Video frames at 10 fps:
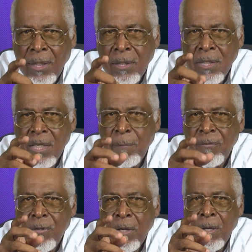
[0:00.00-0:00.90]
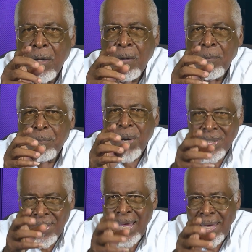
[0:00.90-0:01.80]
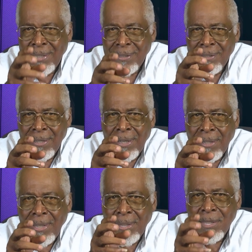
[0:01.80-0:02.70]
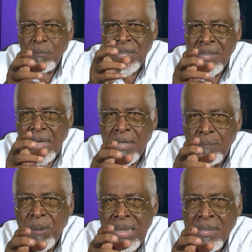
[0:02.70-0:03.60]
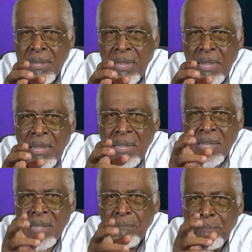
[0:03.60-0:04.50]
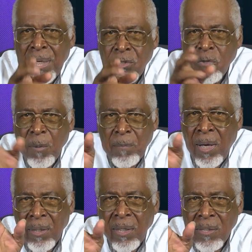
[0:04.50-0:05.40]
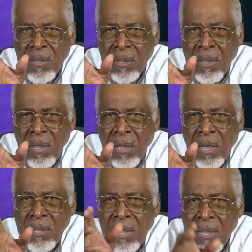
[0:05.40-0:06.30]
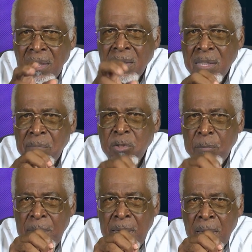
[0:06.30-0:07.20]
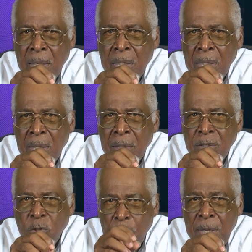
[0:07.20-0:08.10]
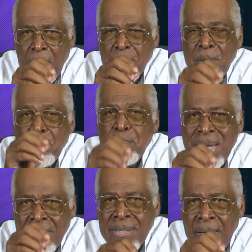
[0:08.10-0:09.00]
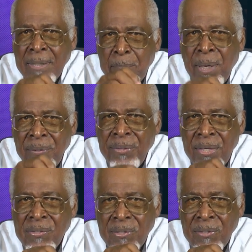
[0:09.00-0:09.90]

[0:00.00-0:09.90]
some of the price hikes that has been taking place in some big supermarkets, and nothing seemed to be being done about this